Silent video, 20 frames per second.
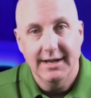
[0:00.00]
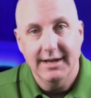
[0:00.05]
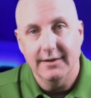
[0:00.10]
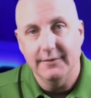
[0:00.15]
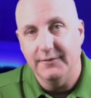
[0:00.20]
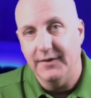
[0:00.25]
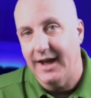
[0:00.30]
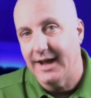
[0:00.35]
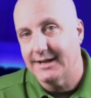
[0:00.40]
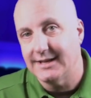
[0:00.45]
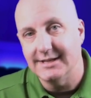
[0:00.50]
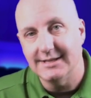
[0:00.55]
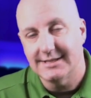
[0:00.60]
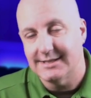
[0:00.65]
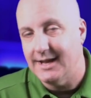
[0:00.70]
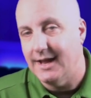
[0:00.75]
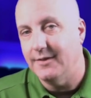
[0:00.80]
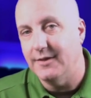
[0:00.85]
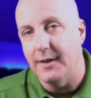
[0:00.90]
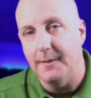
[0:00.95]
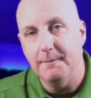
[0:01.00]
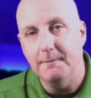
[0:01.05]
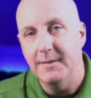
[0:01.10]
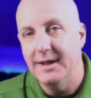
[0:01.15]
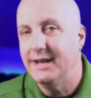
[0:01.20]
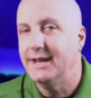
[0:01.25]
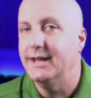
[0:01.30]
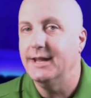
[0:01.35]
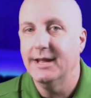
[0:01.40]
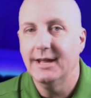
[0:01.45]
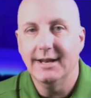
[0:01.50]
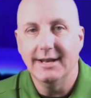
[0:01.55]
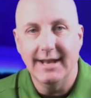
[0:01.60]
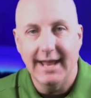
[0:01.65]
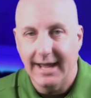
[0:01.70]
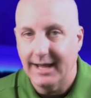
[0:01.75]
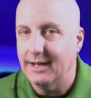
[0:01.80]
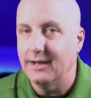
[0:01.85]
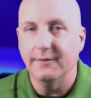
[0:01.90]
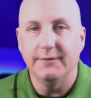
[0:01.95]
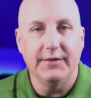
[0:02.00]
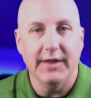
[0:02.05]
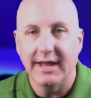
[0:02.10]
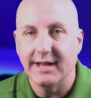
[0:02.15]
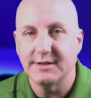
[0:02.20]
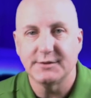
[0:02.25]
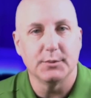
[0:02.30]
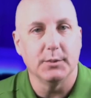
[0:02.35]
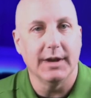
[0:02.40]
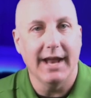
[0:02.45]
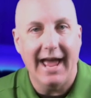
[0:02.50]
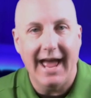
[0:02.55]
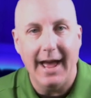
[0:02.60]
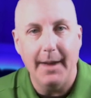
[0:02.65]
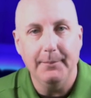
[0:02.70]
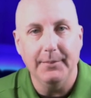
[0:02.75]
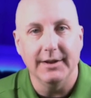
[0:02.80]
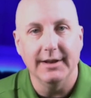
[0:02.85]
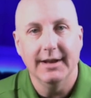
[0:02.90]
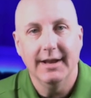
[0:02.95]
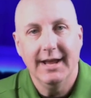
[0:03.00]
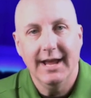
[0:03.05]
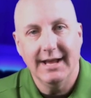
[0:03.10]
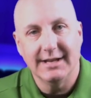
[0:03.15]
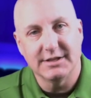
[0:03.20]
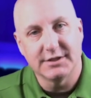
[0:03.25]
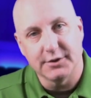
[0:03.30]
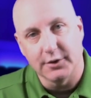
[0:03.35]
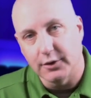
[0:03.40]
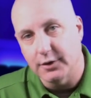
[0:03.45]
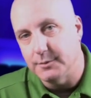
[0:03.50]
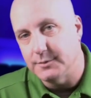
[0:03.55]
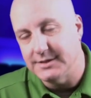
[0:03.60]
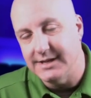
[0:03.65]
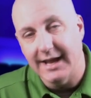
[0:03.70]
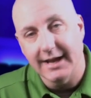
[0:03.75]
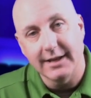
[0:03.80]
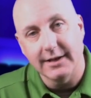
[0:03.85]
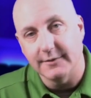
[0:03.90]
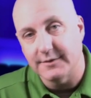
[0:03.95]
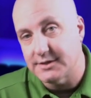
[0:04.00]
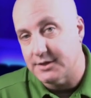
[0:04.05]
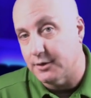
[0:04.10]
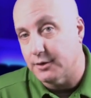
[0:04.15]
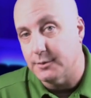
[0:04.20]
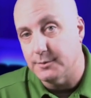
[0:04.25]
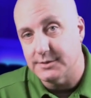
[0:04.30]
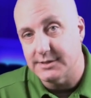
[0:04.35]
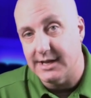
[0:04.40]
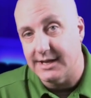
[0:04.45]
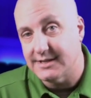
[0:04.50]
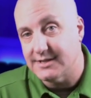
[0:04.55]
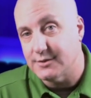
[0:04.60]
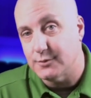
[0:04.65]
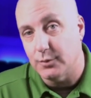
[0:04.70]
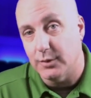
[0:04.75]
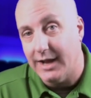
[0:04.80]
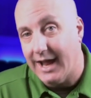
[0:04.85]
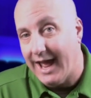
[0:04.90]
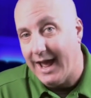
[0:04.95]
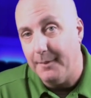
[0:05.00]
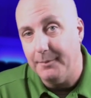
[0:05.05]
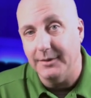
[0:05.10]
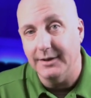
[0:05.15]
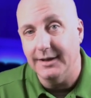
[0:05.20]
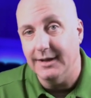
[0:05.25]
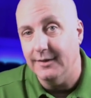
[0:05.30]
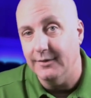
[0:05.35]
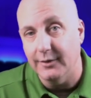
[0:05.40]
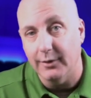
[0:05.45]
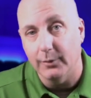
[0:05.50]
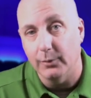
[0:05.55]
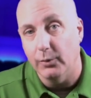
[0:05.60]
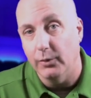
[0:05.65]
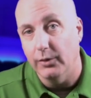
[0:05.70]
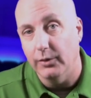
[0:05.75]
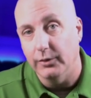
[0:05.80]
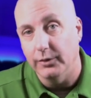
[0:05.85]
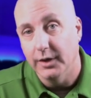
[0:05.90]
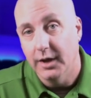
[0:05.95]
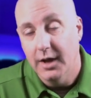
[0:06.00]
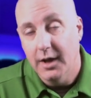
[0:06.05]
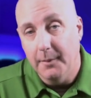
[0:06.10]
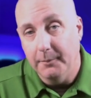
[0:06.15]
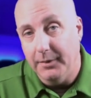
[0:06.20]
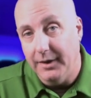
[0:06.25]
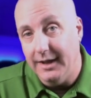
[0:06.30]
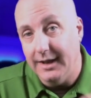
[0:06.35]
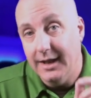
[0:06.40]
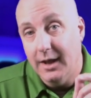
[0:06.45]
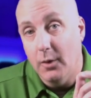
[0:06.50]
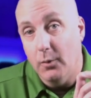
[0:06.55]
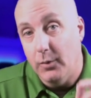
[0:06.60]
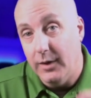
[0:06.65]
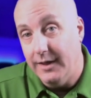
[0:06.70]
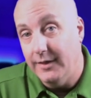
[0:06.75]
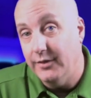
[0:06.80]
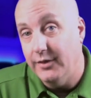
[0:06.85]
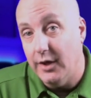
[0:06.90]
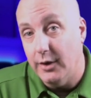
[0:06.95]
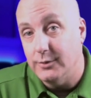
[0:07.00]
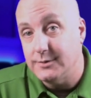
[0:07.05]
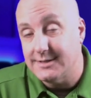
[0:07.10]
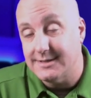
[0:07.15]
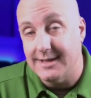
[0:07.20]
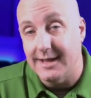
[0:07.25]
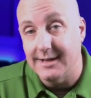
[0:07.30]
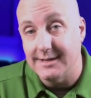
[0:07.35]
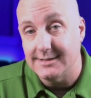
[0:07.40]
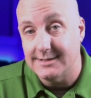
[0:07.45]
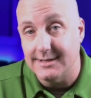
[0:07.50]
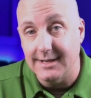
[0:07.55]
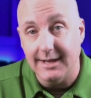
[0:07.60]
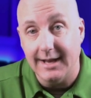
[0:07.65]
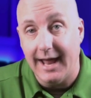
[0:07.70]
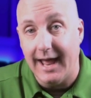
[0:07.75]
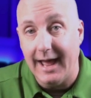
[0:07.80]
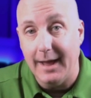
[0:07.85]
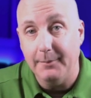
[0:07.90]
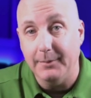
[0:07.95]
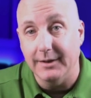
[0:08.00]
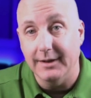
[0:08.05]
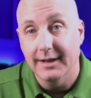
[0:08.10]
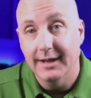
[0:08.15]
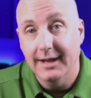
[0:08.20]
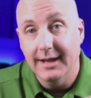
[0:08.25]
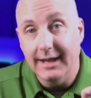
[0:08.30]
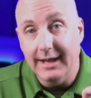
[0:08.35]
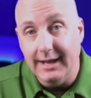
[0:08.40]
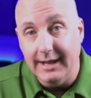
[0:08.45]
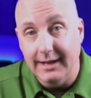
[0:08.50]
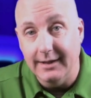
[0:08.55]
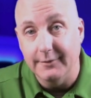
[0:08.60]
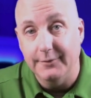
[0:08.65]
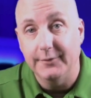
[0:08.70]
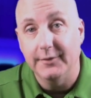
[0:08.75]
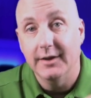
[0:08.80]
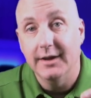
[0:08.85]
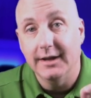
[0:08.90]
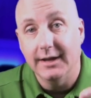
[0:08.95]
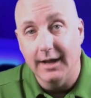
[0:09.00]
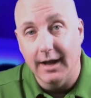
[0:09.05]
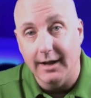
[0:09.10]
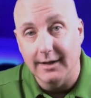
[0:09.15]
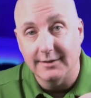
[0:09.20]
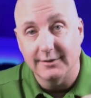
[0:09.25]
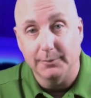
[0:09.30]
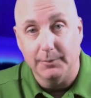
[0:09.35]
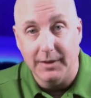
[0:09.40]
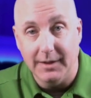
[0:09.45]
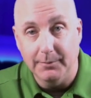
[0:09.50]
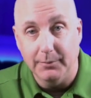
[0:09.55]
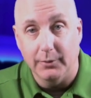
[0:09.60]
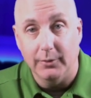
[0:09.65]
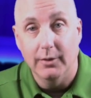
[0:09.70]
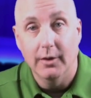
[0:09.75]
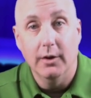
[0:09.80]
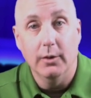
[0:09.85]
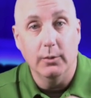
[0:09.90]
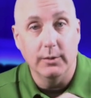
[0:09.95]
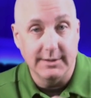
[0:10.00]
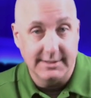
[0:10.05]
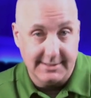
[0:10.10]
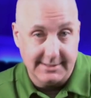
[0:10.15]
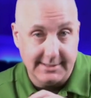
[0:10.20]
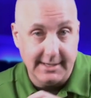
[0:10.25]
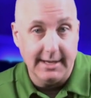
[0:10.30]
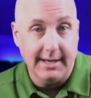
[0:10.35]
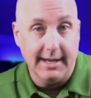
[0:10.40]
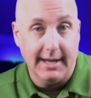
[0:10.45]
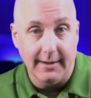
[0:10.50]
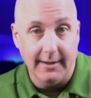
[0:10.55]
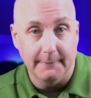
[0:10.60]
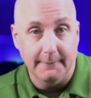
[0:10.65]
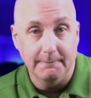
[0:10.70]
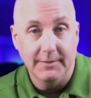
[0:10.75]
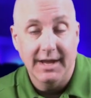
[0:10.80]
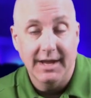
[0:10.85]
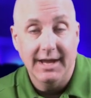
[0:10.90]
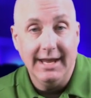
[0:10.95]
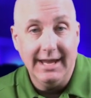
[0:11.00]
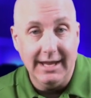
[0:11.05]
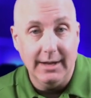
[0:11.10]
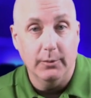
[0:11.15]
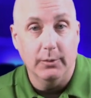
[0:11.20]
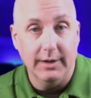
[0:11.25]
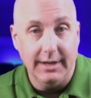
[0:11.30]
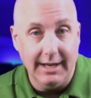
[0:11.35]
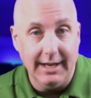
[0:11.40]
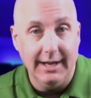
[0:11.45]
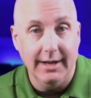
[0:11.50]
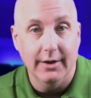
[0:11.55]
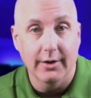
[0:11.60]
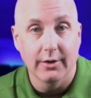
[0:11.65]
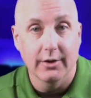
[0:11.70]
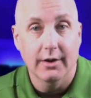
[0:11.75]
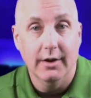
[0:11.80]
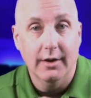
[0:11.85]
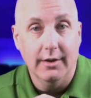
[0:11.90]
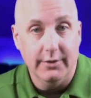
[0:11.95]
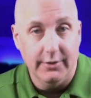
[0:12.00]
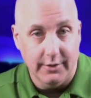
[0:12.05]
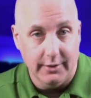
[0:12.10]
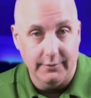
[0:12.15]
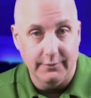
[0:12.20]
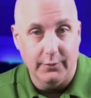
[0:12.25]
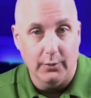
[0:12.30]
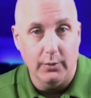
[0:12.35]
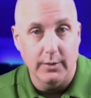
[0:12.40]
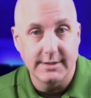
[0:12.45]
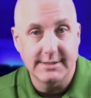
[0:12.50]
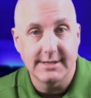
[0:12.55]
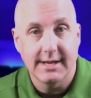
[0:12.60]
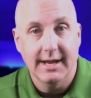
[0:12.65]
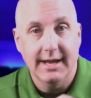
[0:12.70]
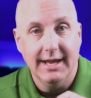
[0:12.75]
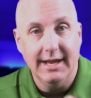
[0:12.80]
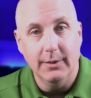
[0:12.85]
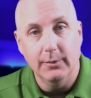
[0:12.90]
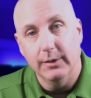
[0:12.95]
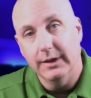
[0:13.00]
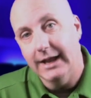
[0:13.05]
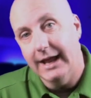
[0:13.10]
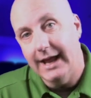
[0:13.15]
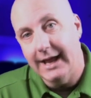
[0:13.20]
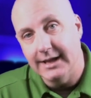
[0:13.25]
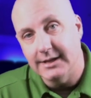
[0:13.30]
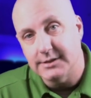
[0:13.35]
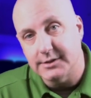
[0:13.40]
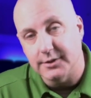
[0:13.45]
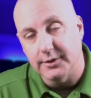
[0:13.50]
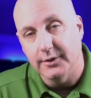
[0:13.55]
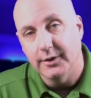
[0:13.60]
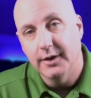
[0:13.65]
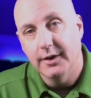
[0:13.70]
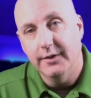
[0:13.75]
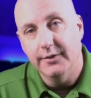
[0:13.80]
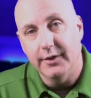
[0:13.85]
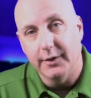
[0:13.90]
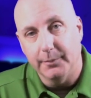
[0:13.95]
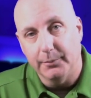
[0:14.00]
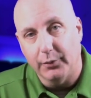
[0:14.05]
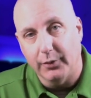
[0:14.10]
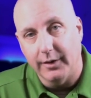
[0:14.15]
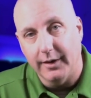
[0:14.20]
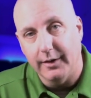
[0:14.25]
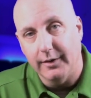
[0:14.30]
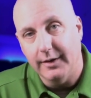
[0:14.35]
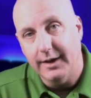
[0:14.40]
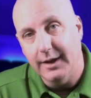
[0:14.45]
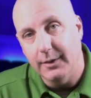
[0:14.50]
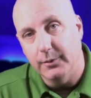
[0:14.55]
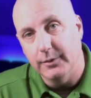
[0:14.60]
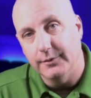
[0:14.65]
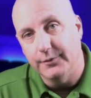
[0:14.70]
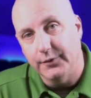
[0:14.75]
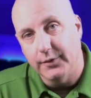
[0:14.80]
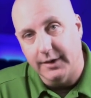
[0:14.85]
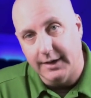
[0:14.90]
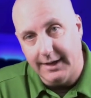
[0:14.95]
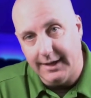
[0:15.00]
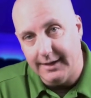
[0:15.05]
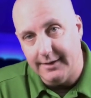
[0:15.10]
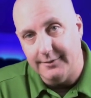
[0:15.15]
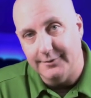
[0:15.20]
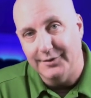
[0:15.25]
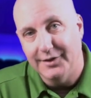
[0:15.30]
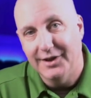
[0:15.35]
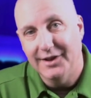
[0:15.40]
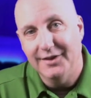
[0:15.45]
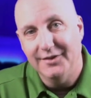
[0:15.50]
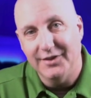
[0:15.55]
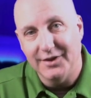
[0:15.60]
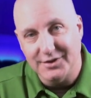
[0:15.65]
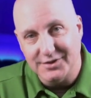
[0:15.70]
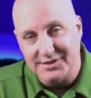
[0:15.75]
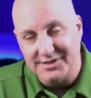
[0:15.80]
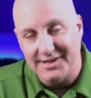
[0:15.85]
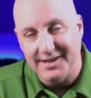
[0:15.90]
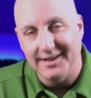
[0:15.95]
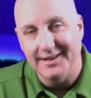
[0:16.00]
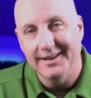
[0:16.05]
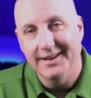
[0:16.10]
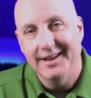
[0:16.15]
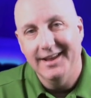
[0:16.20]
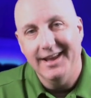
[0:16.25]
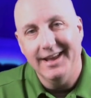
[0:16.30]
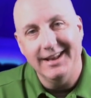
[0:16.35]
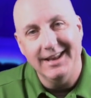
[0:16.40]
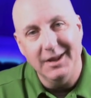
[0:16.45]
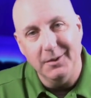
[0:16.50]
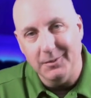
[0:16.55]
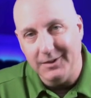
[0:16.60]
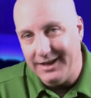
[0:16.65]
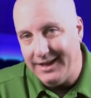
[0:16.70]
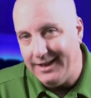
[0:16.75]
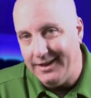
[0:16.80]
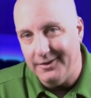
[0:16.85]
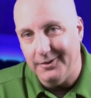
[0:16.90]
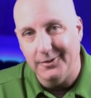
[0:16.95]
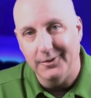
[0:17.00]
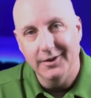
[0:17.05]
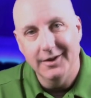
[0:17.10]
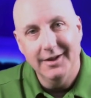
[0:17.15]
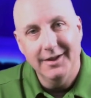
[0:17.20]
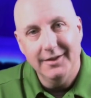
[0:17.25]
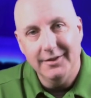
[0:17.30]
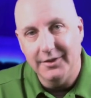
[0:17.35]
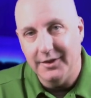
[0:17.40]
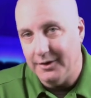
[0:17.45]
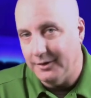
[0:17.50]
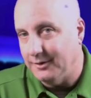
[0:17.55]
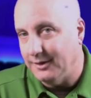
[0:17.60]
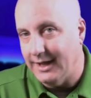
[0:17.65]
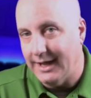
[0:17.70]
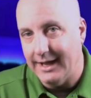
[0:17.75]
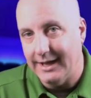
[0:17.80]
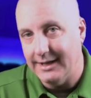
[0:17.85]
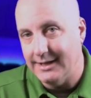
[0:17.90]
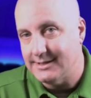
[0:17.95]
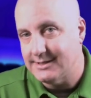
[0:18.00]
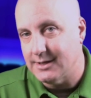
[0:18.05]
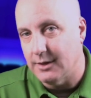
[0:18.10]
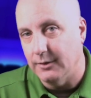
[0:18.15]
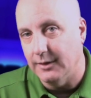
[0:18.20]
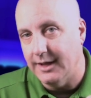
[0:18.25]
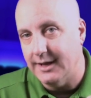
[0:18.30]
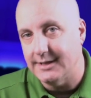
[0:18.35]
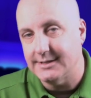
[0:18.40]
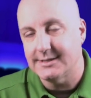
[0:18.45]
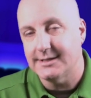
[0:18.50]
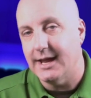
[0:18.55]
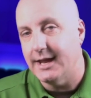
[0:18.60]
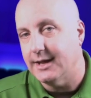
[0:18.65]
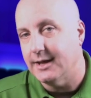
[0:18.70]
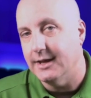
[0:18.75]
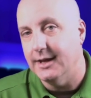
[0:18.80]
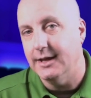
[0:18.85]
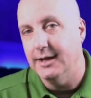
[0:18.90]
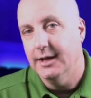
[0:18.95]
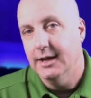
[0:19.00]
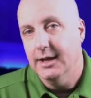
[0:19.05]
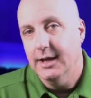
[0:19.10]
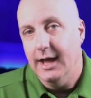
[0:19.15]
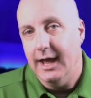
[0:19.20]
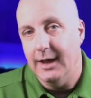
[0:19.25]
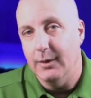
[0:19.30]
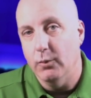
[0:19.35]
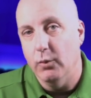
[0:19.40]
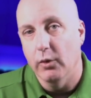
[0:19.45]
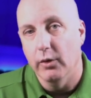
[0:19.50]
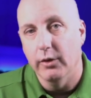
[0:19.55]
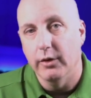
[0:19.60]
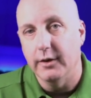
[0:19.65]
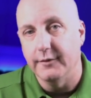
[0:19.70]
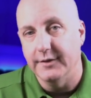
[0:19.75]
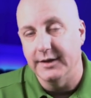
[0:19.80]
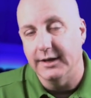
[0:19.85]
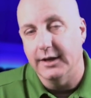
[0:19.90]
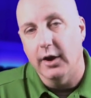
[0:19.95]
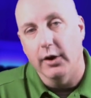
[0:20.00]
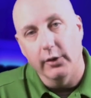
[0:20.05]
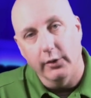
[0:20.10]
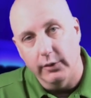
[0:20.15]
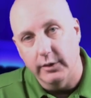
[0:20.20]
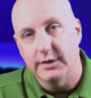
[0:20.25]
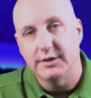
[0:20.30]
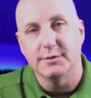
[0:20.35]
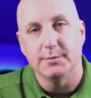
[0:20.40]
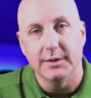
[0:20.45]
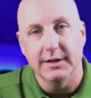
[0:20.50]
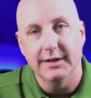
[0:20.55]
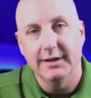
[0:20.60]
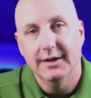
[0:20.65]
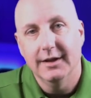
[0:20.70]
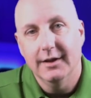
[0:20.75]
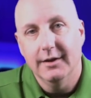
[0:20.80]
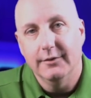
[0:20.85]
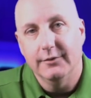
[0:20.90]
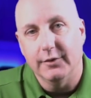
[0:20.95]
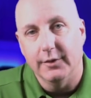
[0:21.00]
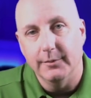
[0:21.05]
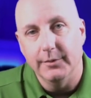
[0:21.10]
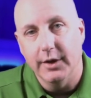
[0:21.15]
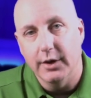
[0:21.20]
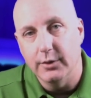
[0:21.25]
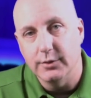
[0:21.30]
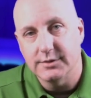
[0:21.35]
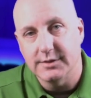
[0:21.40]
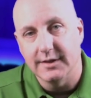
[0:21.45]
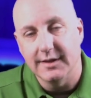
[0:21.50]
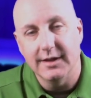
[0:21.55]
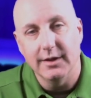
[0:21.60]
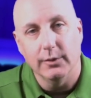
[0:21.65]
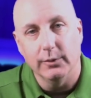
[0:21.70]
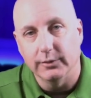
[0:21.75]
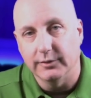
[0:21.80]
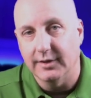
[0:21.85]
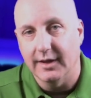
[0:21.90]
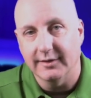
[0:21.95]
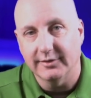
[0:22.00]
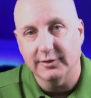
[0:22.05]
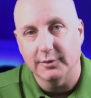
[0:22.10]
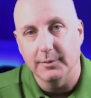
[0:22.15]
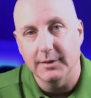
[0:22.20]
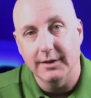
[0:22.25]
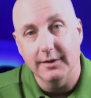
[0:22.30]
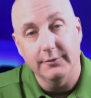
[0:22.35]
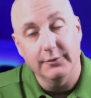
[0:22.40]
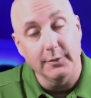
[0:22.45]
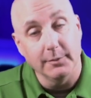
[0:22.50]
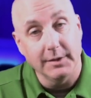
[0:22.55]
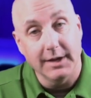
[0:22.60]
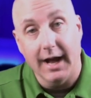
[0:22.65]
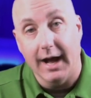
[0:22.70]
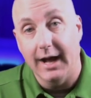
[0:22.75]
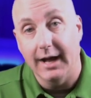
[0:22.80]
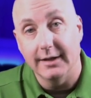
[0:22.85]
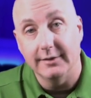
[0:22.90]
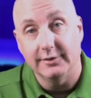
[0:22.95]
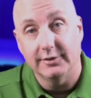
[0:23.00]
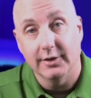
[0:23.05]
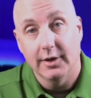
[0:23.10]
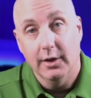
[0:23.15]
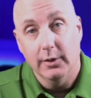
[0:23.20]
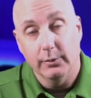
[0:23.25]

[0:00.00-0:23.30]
In fact, he said that many negative things would happen and negative circumstances would happen in their world. But when those things did happen, if God's people would seek him, he would hear their voice, he would answer their prayer, he would forgive their sin, and he would heal their land. And so let us take a word of encouragement from those in the Old Testament and from God's